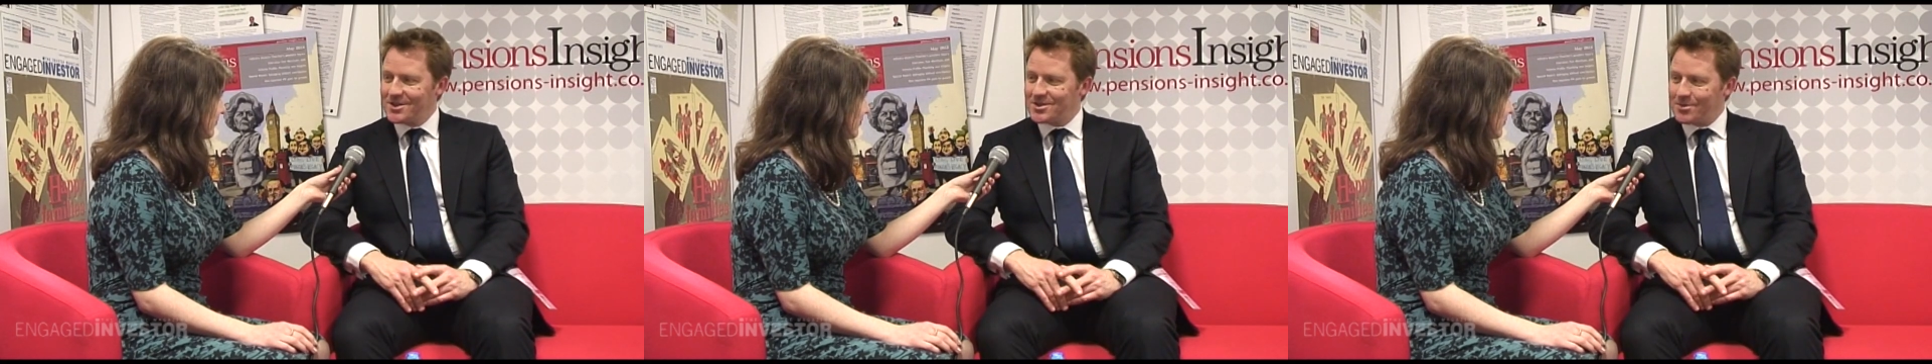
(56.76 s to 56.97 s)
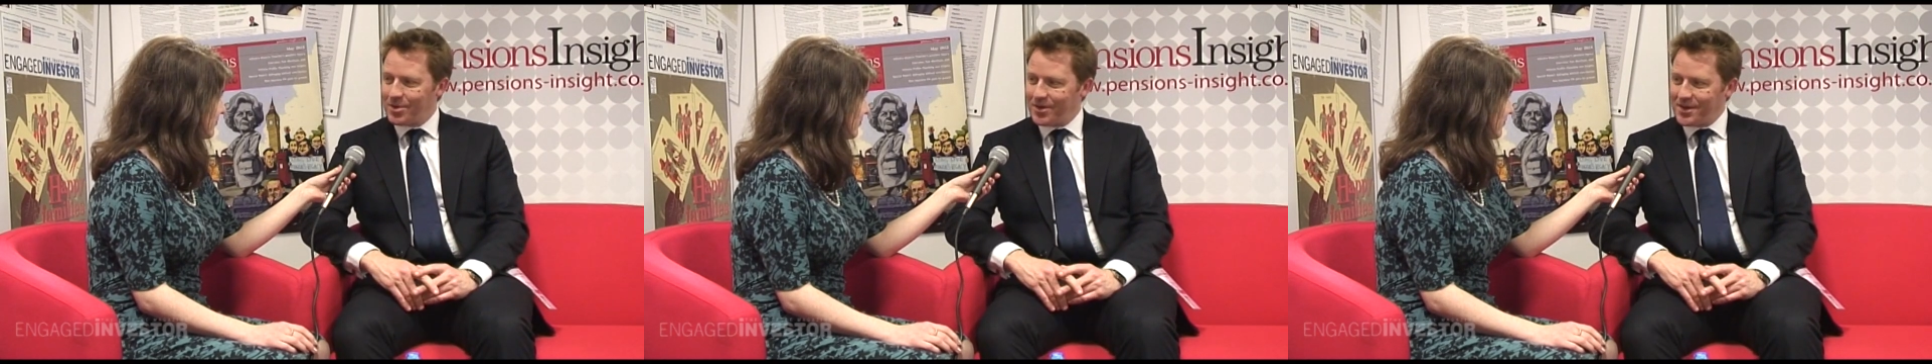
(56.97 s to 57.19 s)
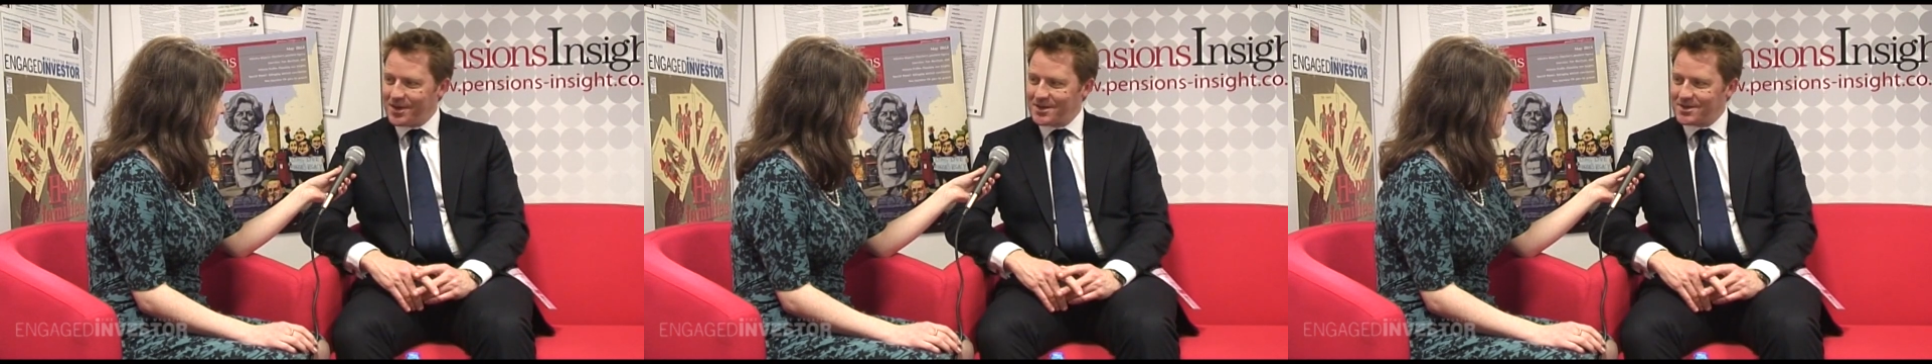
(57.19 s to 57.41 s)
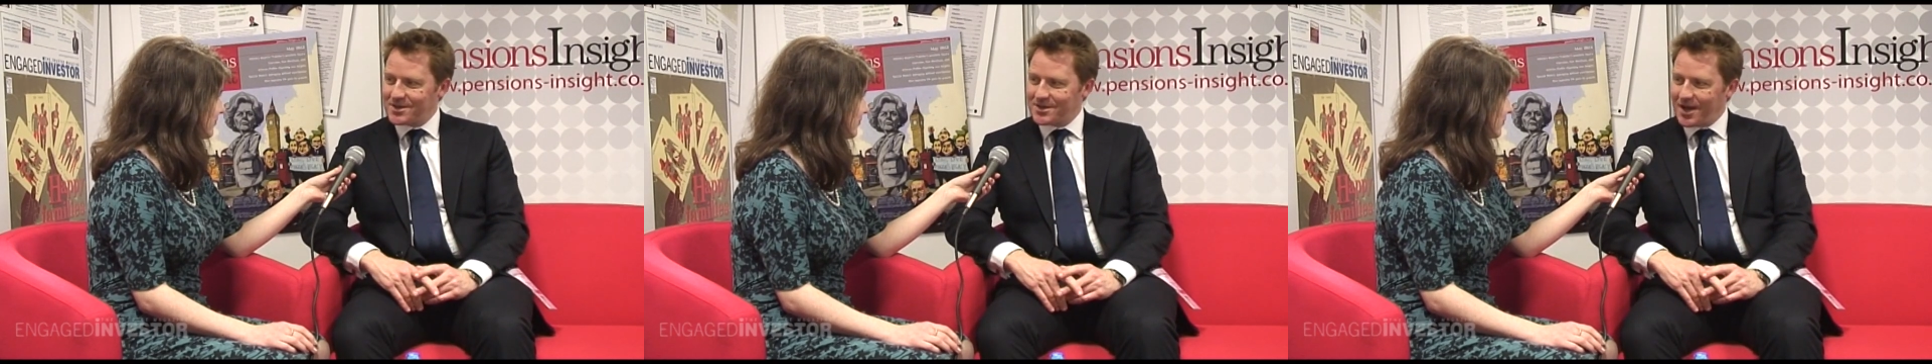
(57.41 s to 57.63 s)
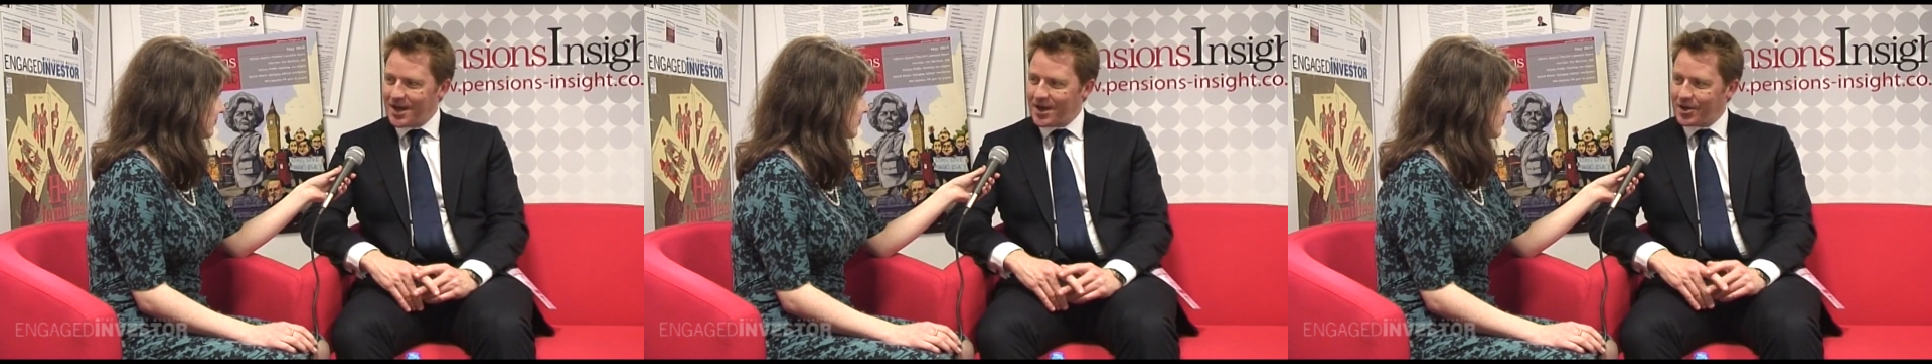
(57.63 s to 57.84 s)
to put
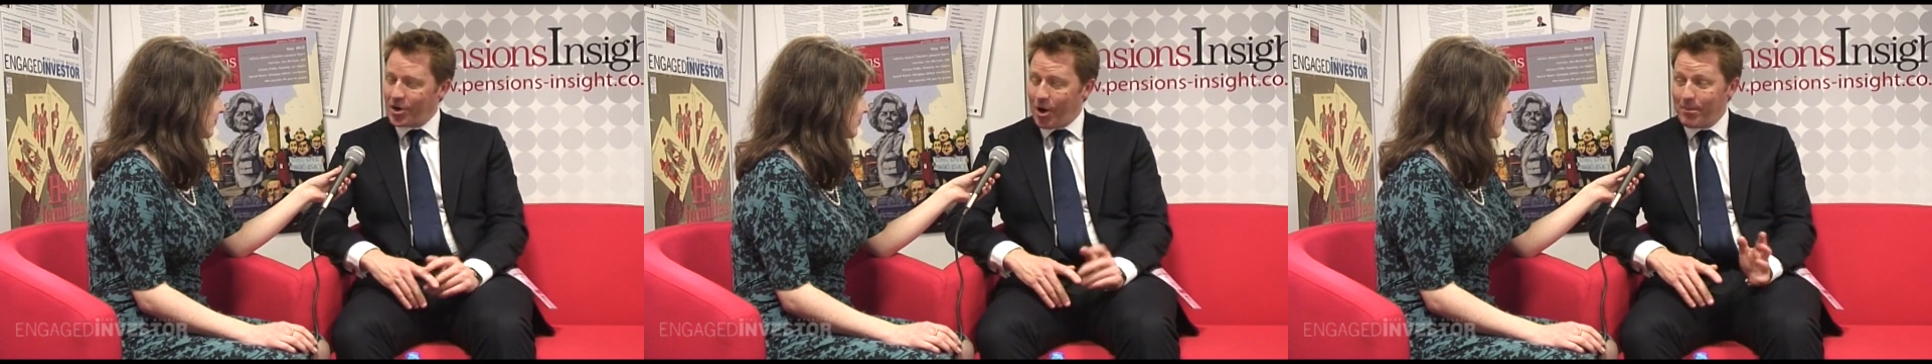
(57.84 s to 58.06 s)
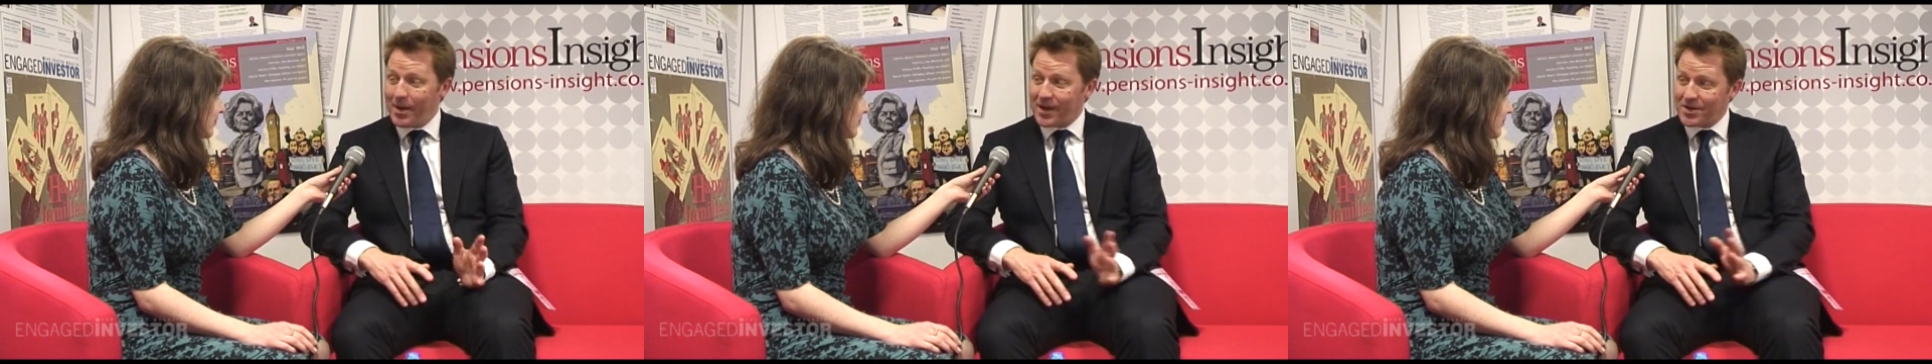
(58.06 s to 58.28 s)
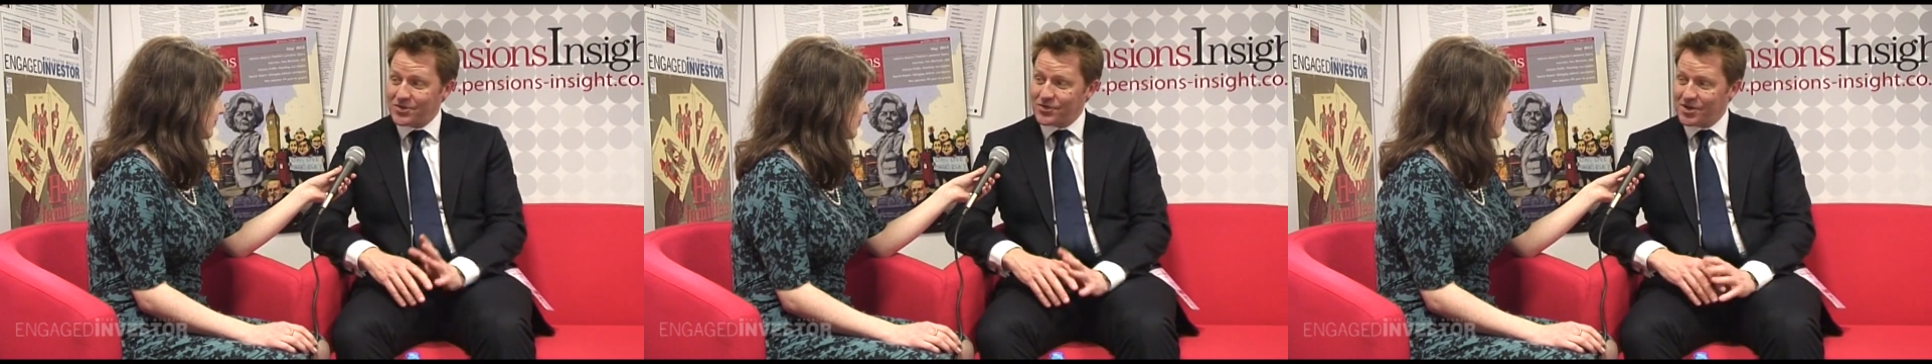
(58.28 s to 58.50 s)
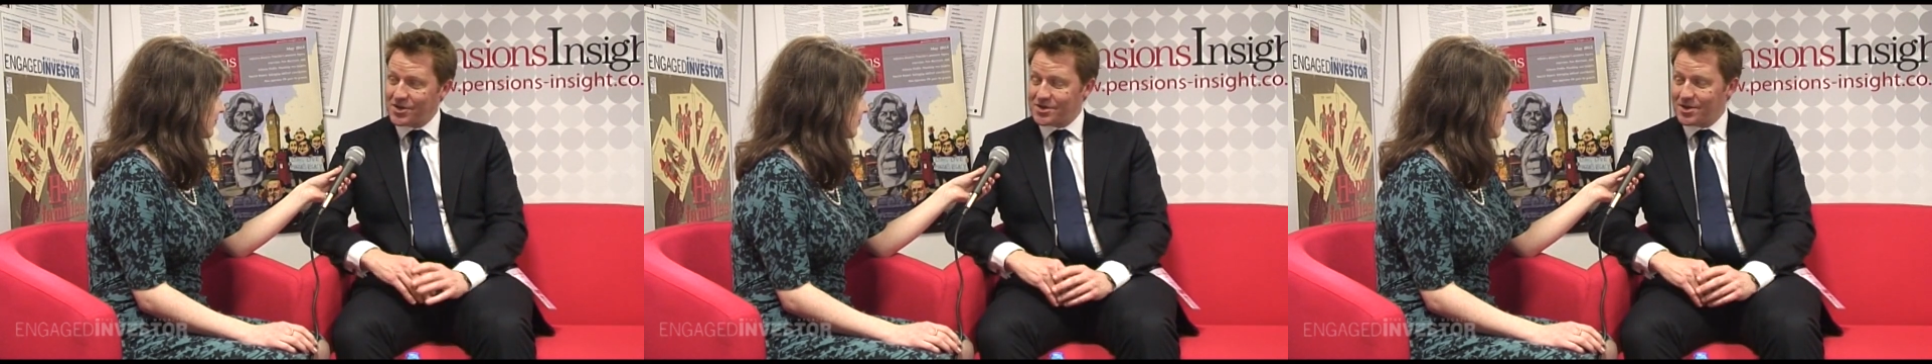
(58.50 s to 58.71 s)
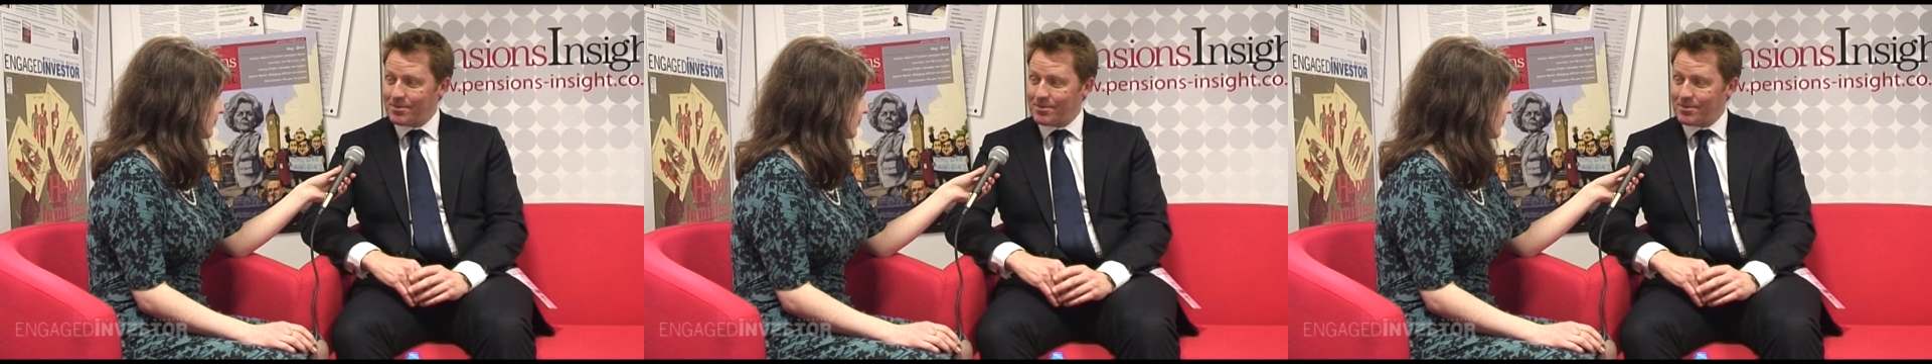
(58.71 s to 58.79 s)
these complex structures